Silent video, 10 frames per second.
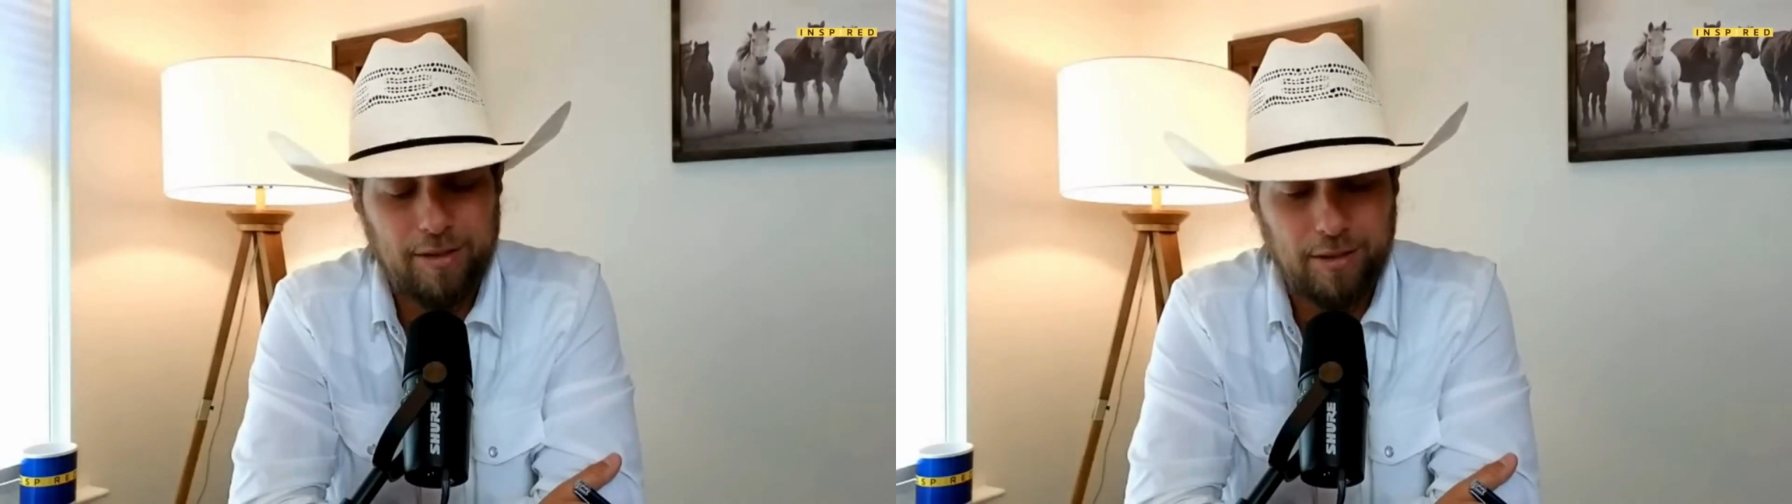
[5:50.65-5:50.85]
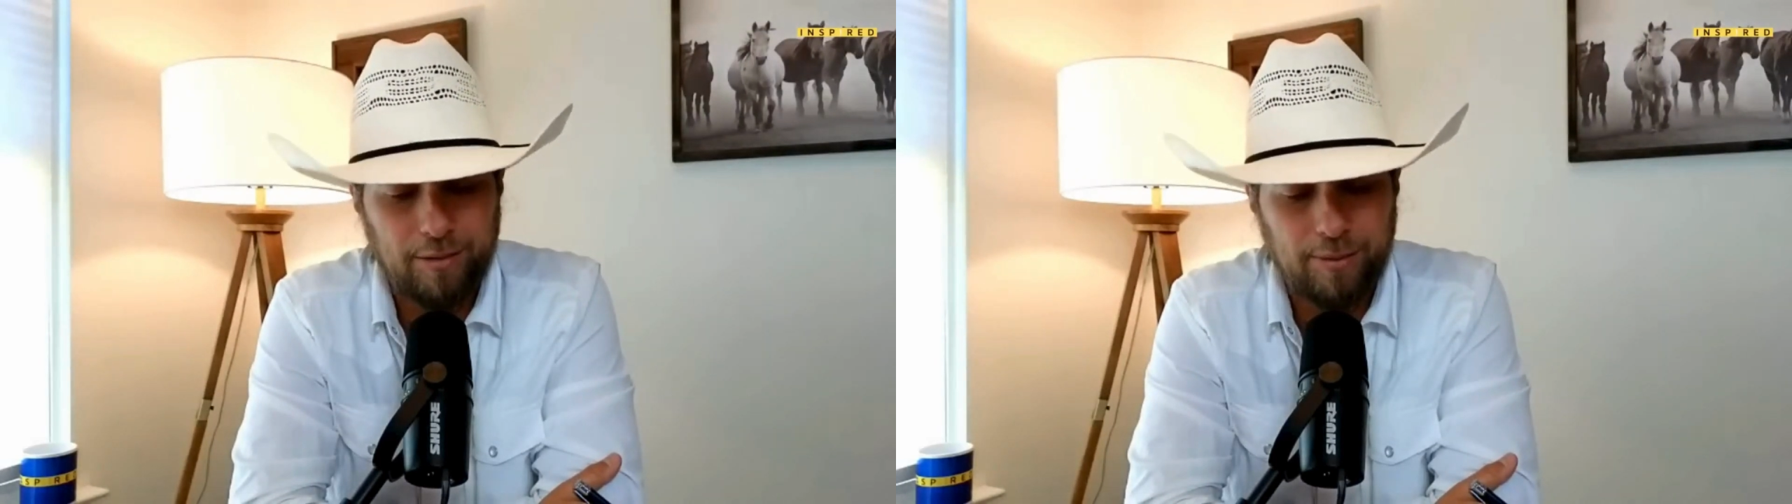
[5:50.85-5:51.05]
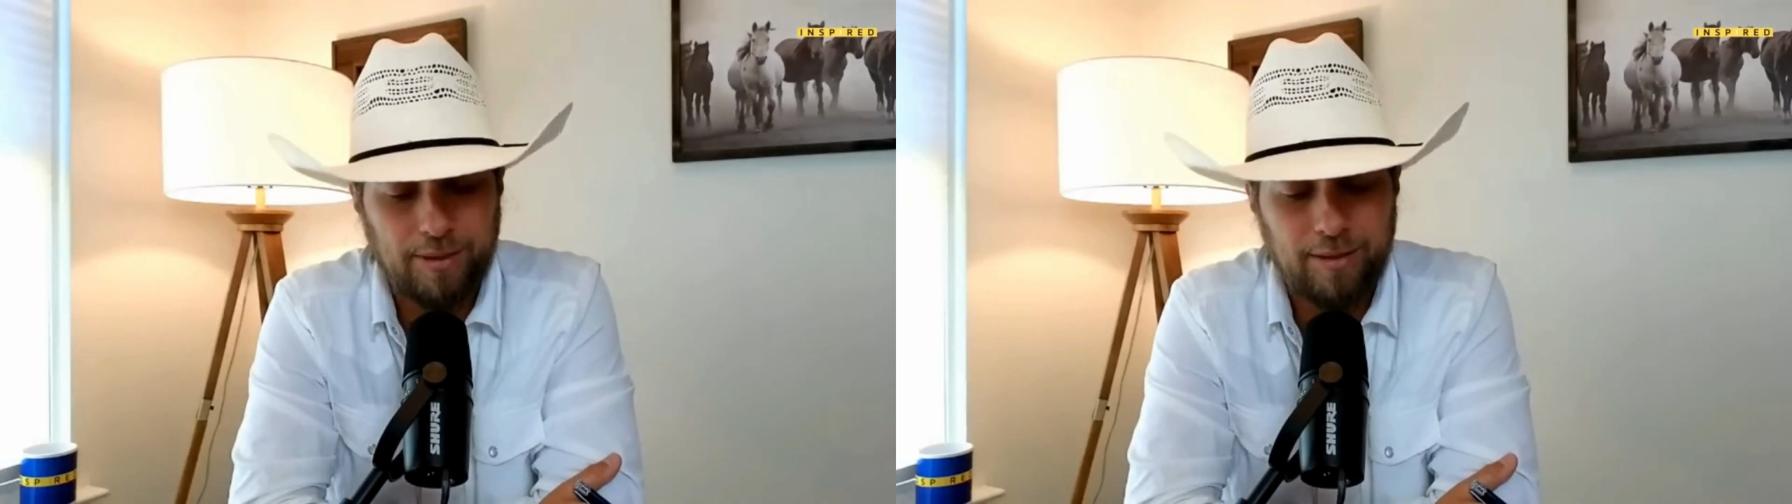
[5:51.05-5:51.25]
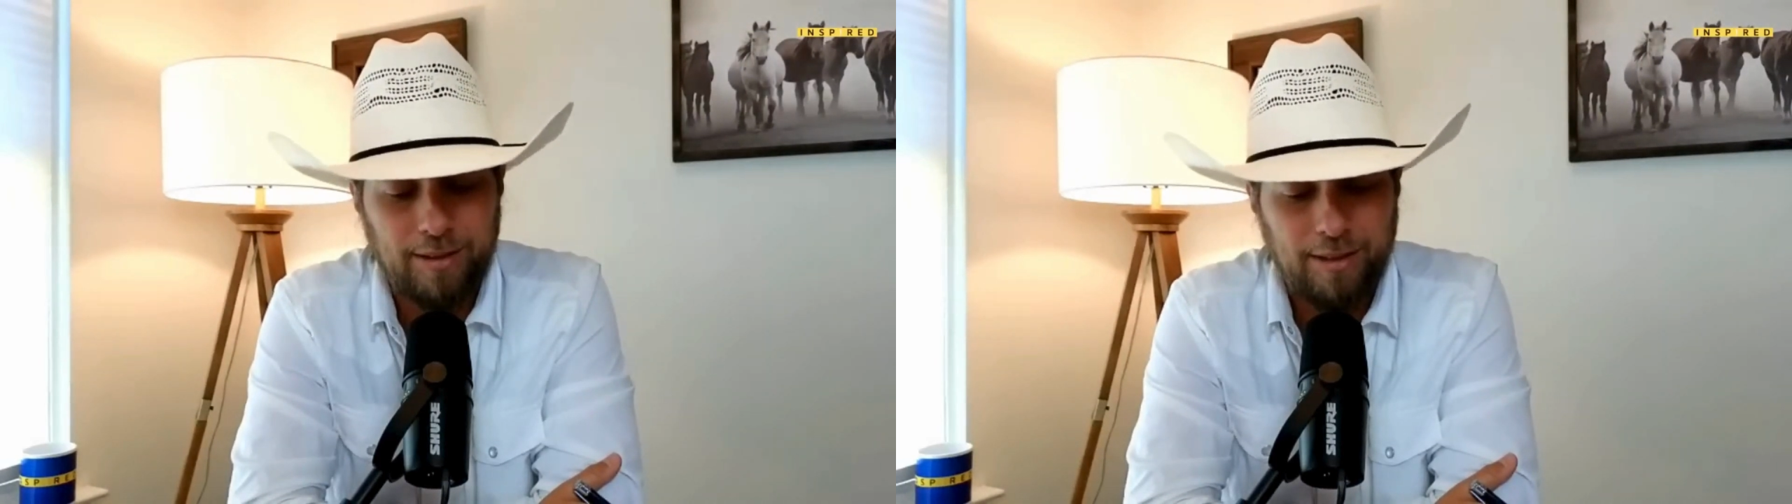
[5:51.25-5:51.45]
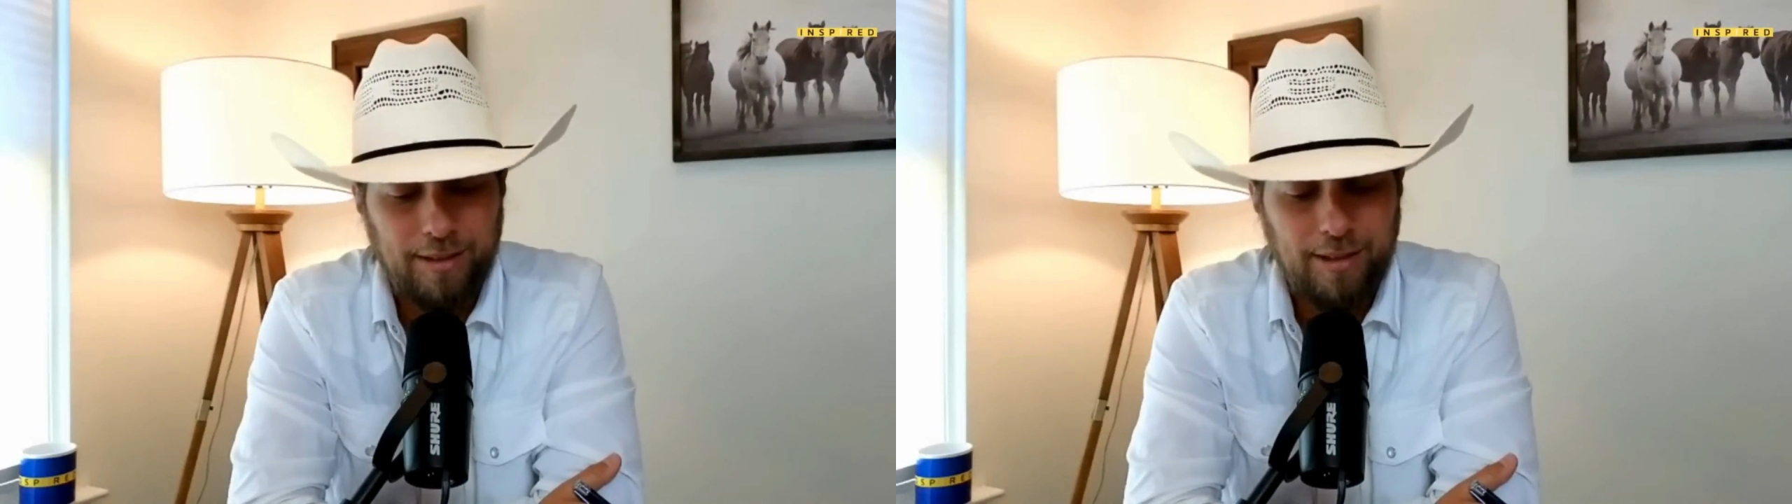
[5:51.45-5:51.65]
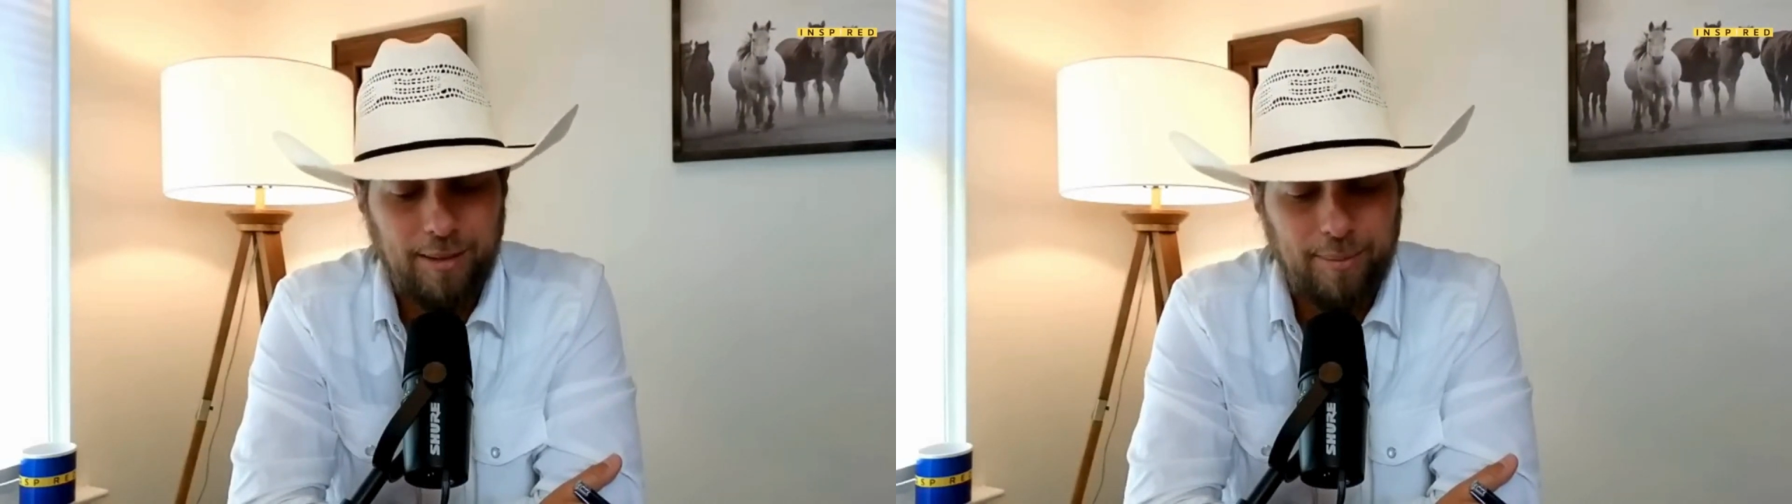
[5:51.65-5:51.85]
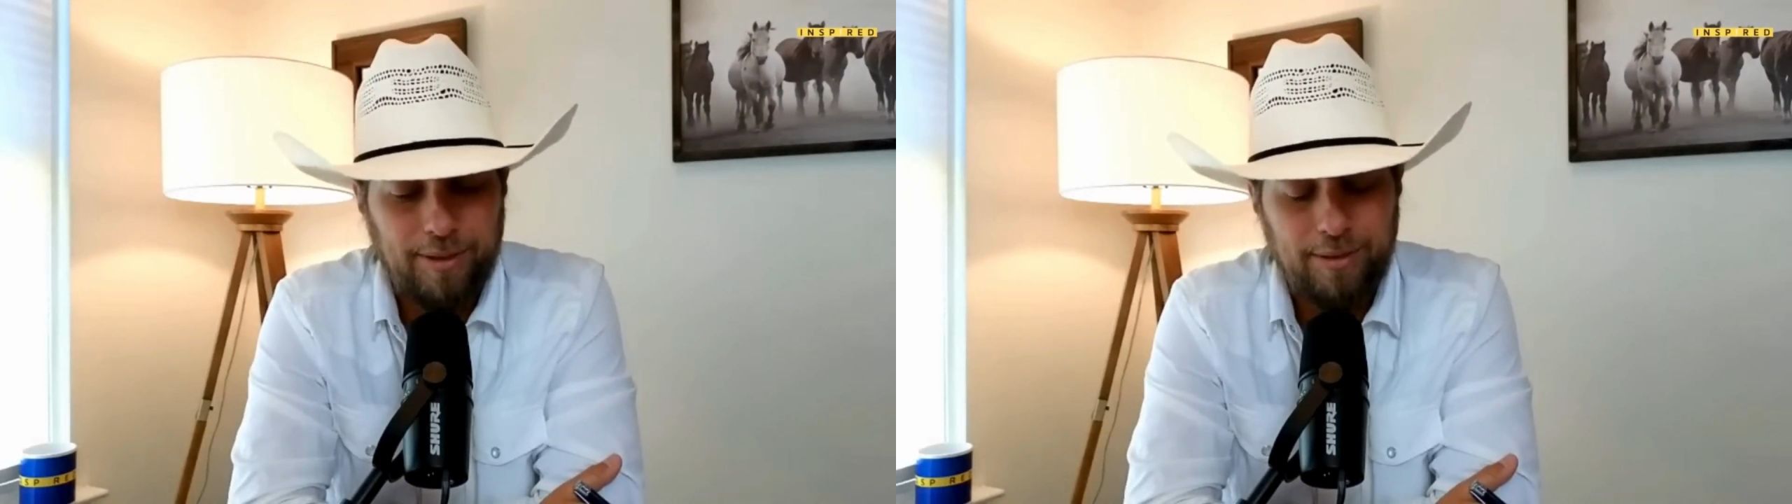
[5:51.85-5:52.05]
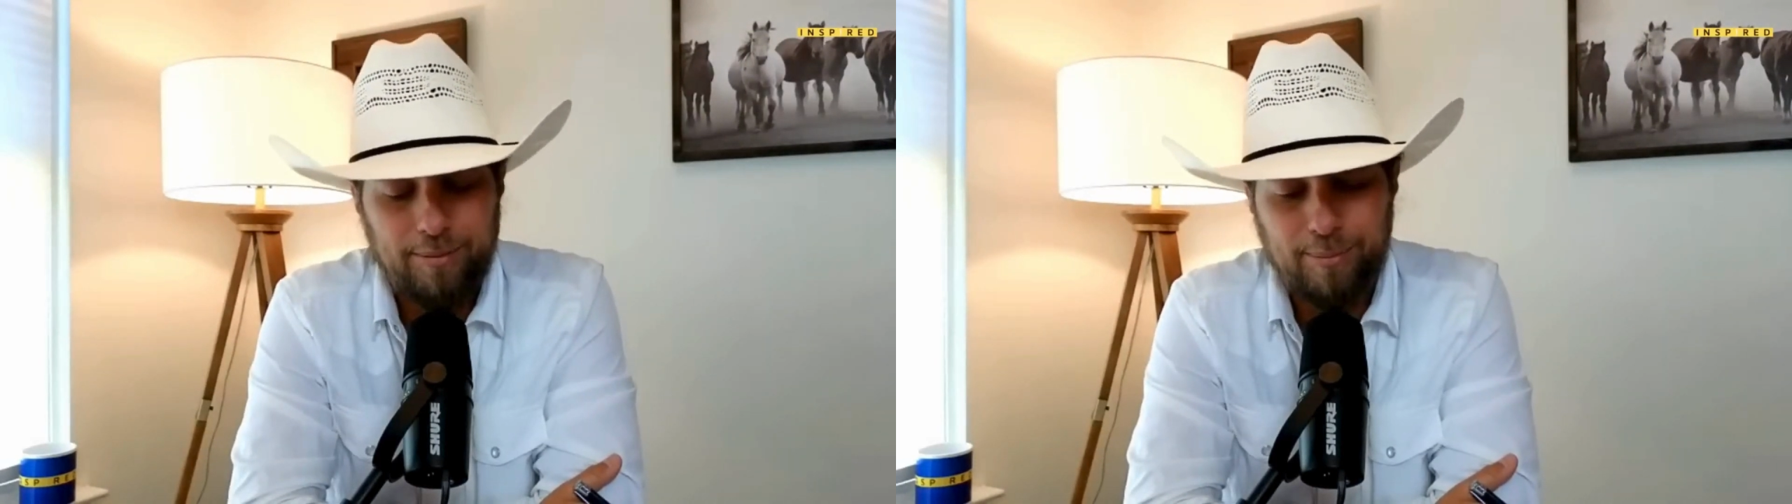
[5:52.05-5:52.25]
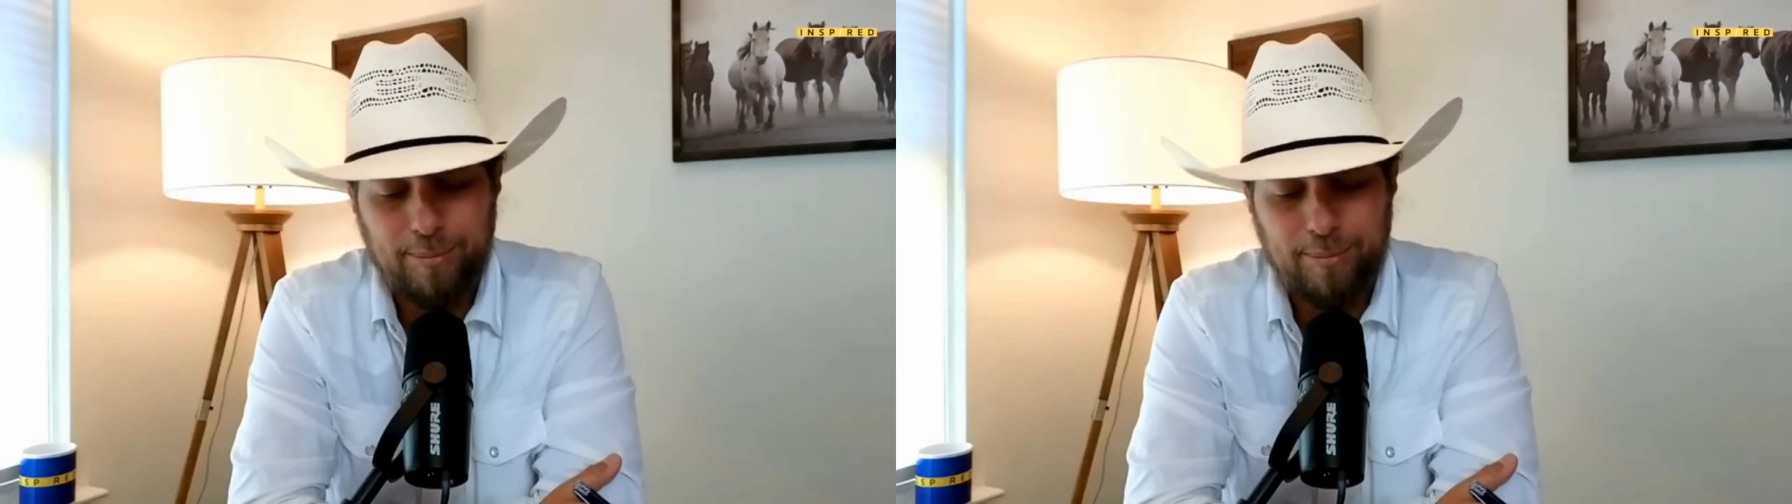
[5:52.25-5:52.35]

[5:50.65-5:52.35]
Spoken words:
children and when you